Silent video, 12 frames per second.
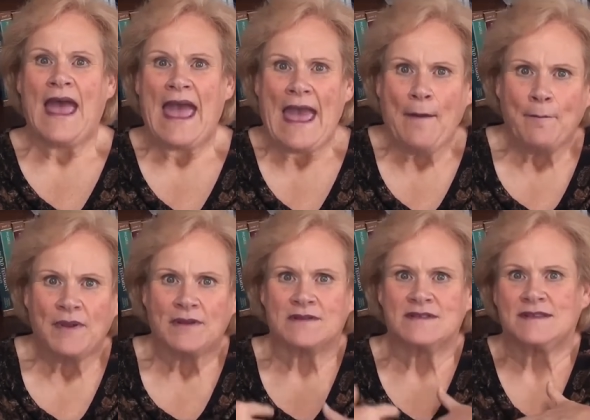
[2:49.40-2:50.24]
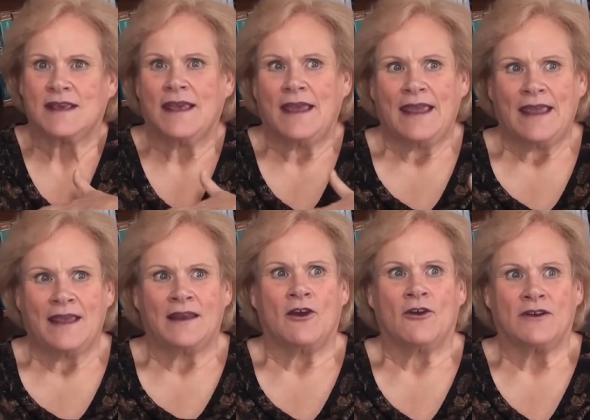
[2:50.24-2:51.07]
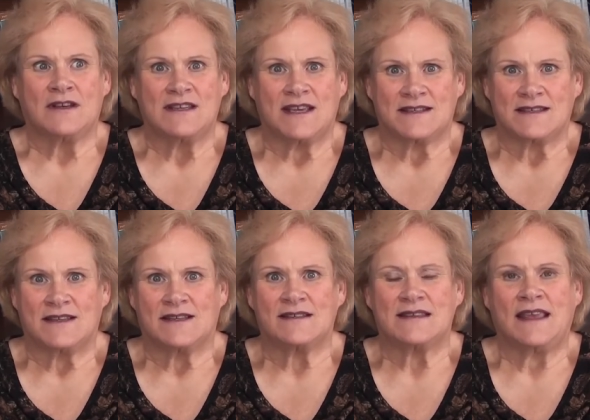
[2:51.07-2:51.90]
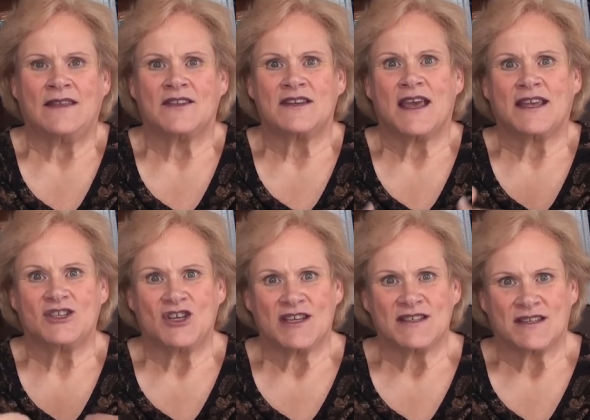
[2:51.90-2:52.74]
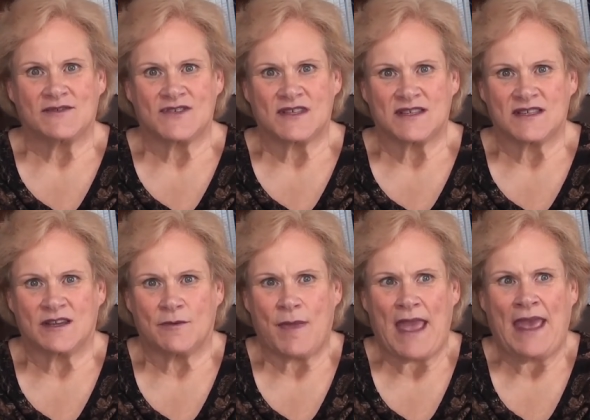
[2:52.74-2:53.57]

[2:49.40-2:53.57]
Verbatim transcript: happens in our intestines, in the digestive system,